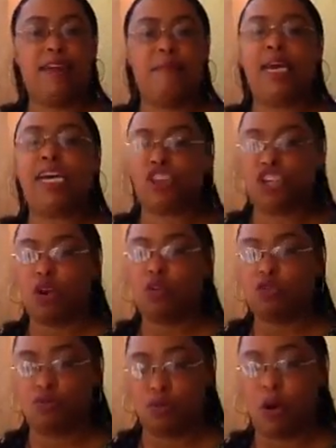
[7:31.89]
Because it
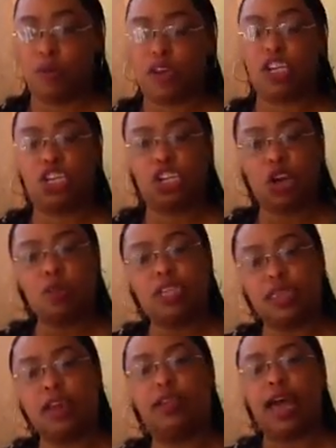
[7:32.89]
shows growth and it shows
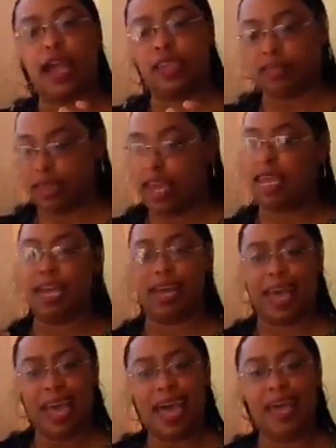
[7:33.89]
that they're like thinking
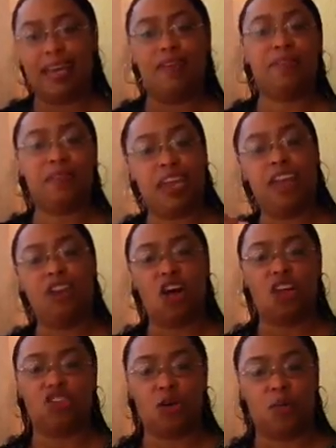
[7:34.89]
ahead and they're thinking
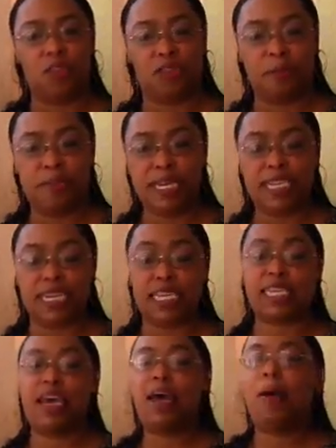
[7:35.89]
long term with their business.